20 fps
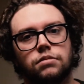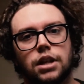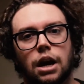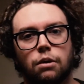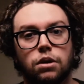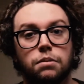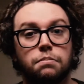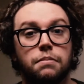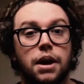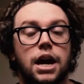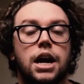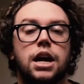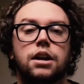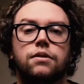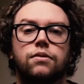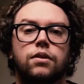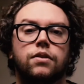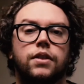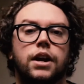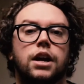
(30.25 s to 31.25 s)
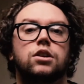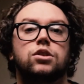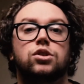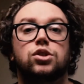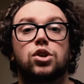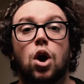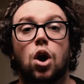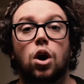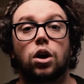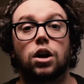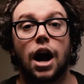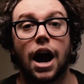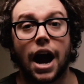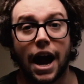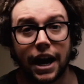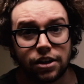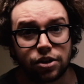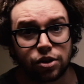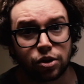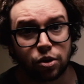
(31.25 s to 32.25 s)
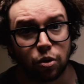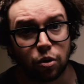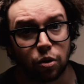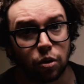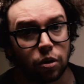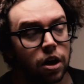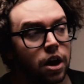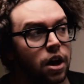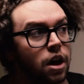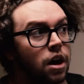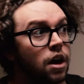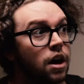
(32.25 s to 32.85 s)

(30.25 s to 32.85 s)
that we made for their song High School